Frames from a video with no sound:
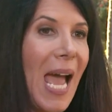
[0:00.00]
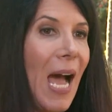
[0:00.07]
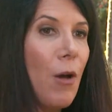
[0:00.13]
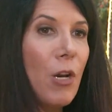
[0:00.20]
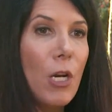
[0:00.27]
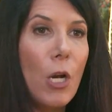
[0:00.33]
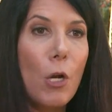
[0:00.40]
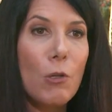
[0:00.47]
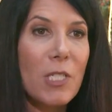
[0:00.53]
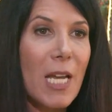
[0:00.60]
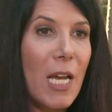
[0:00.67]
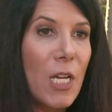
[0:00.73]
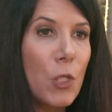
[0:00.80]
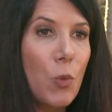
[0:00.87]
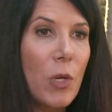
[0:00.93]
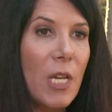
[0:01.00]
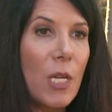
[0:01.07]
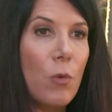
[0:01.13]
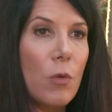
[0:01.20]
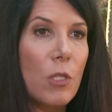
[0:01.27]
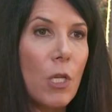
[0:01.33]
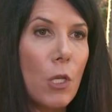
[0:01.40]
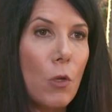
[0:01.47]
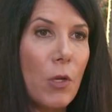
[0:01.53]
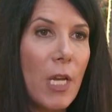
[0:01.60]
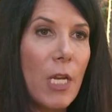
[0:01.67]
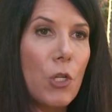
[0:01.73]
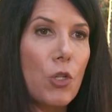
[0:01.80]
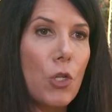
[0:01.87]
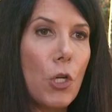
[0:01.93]
out in hotels when he was on
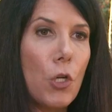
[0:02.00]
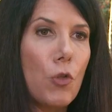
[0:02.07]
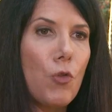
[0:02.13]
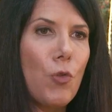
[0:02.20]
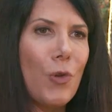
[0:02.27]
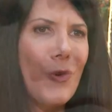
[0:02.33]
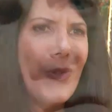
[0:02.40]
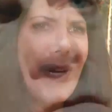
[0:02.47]
location are true.